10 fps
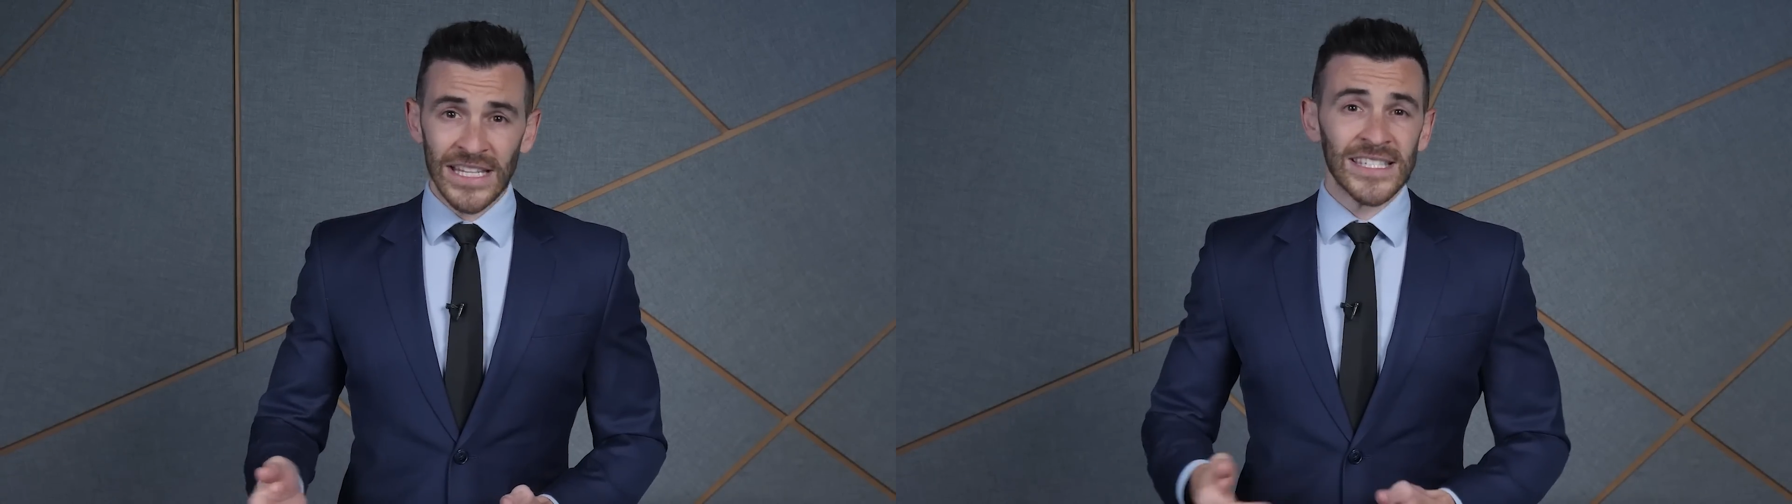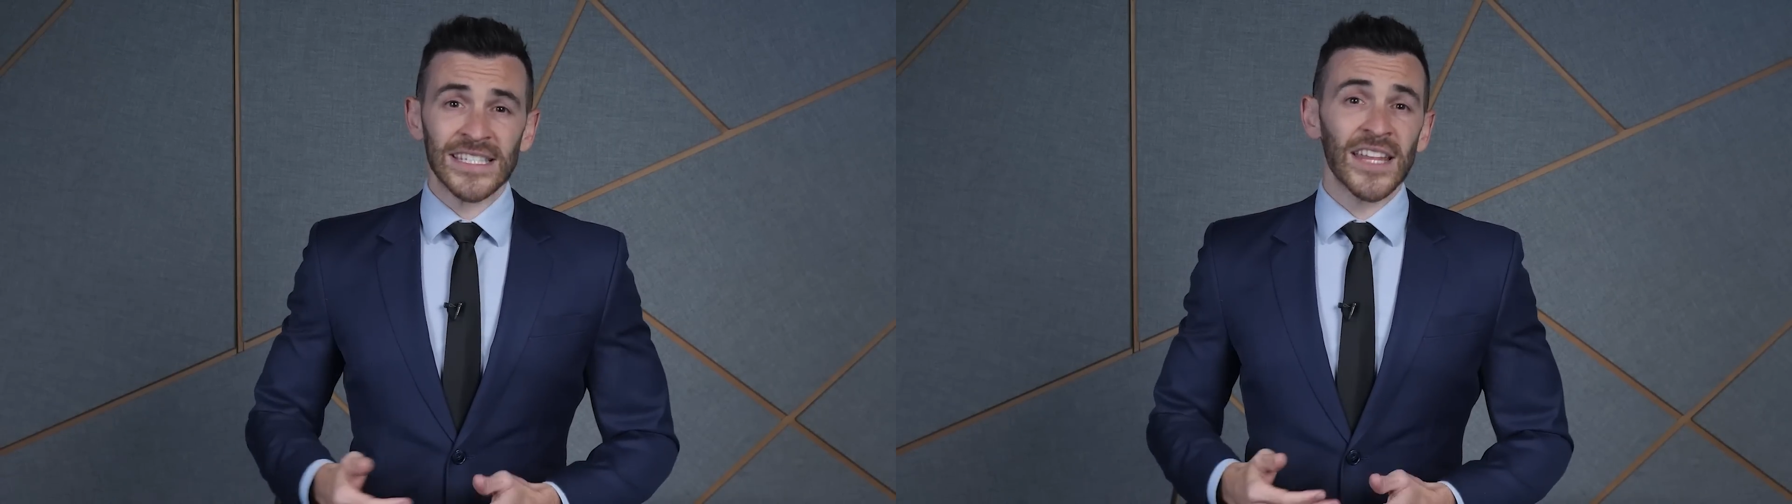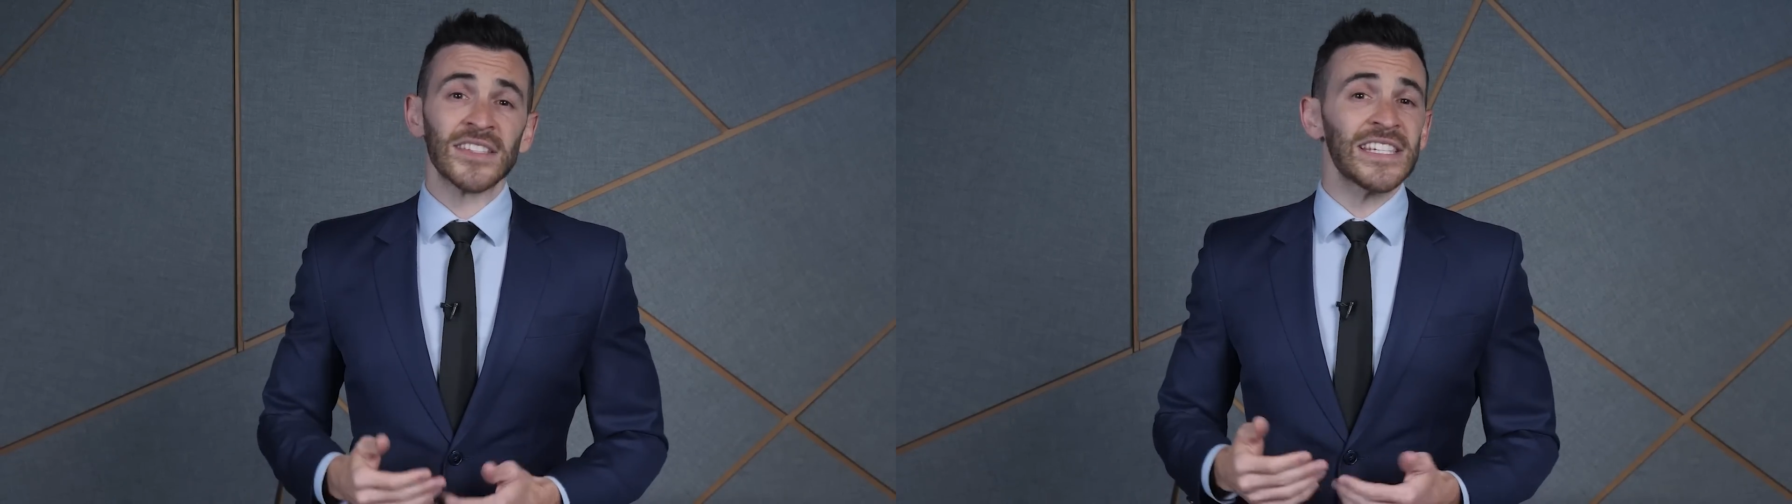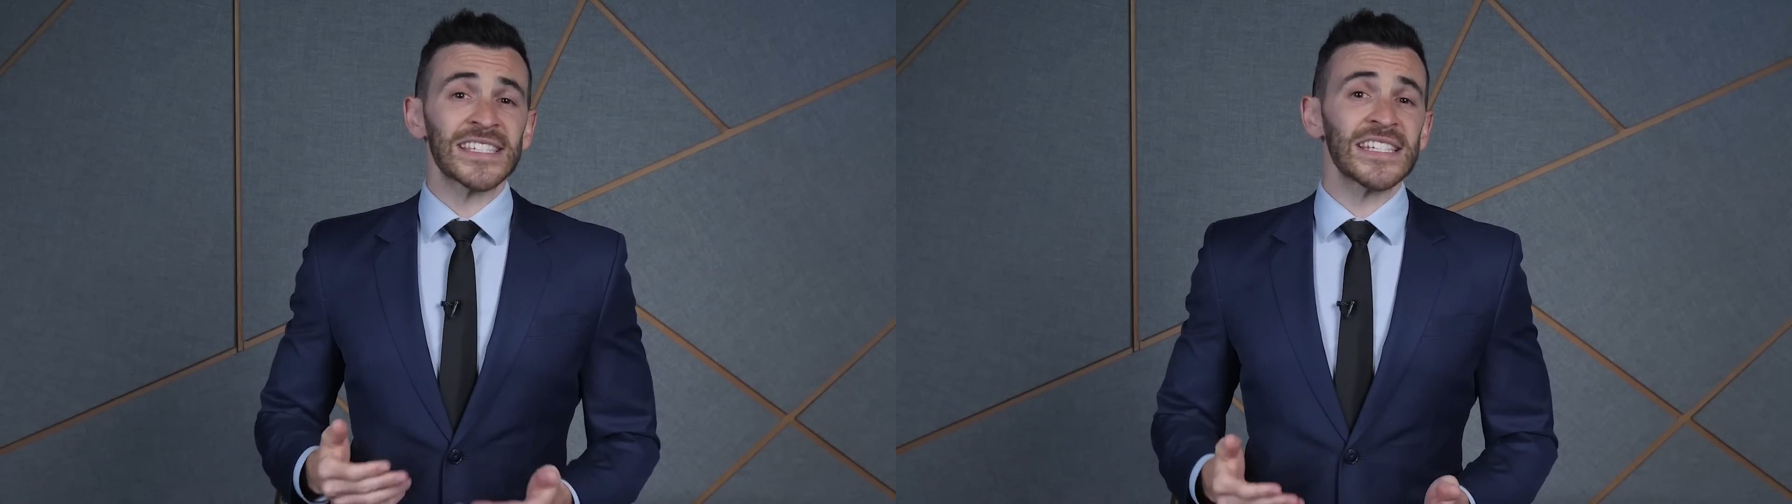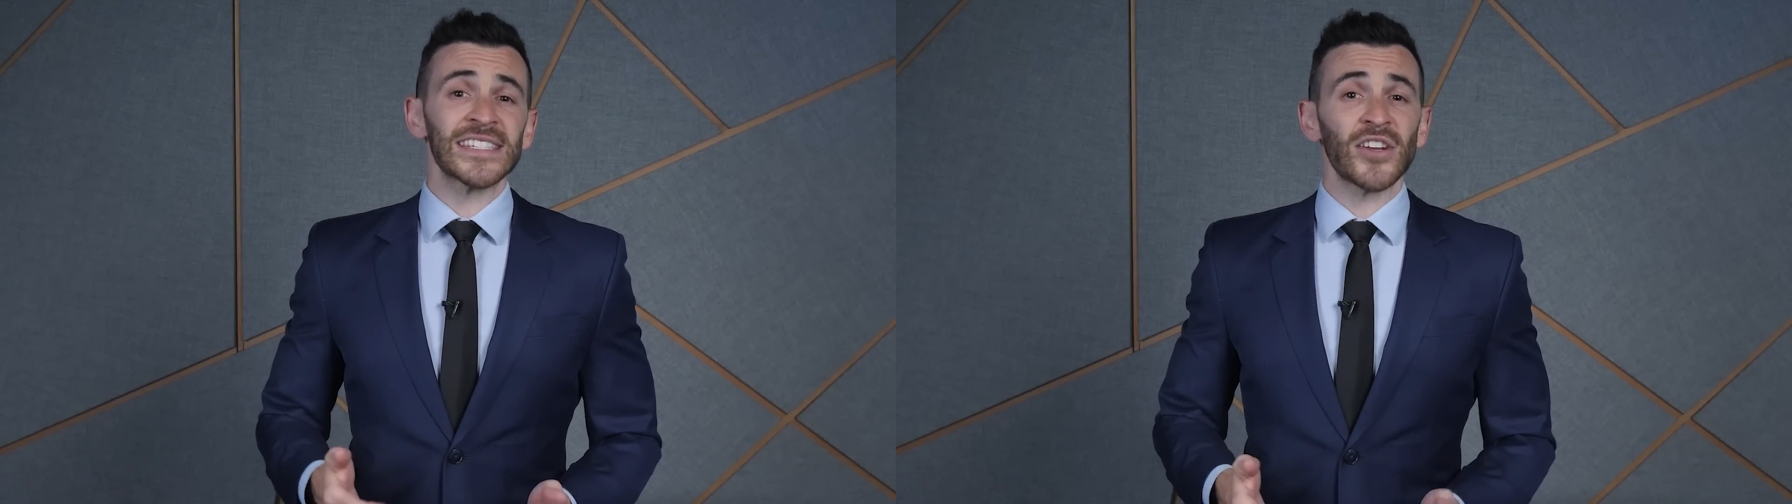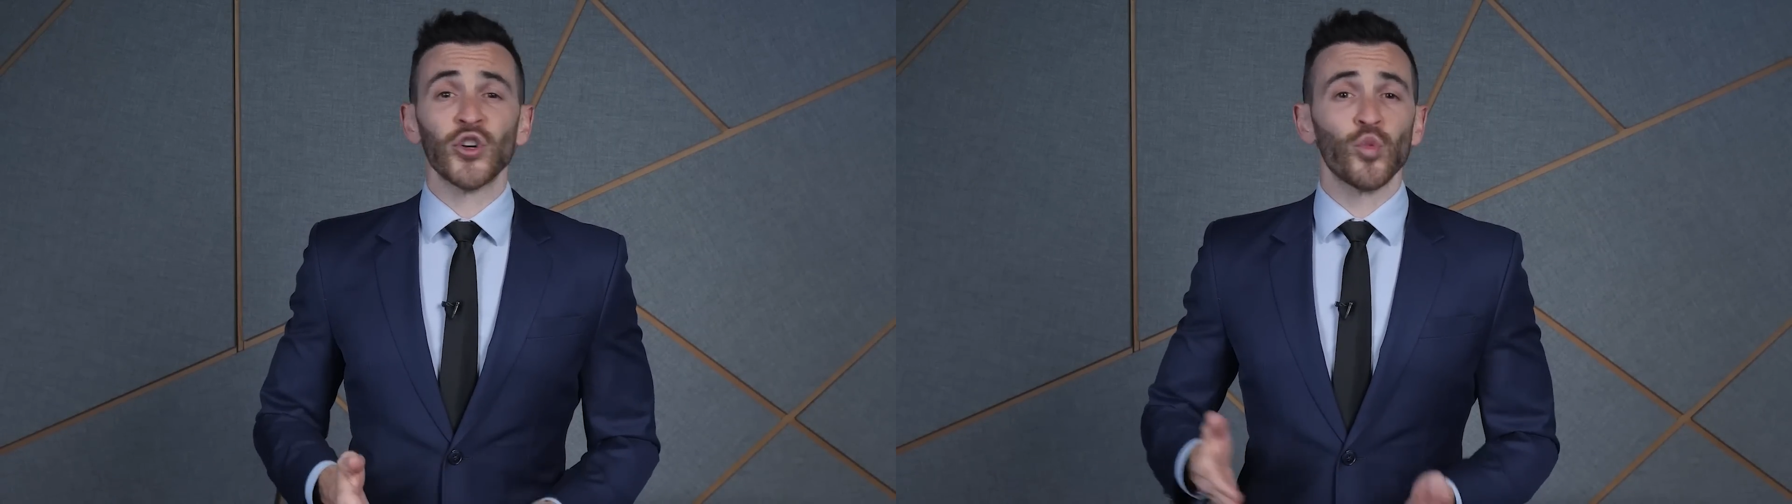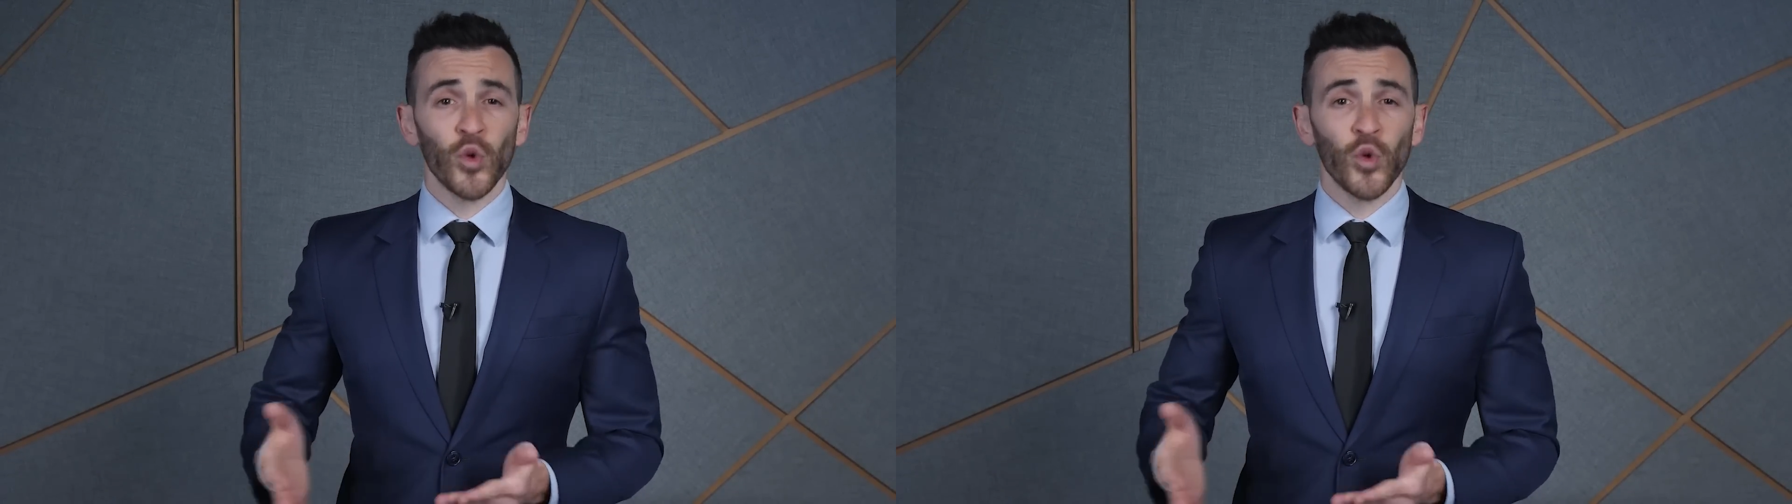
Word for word: is to say that D C statehood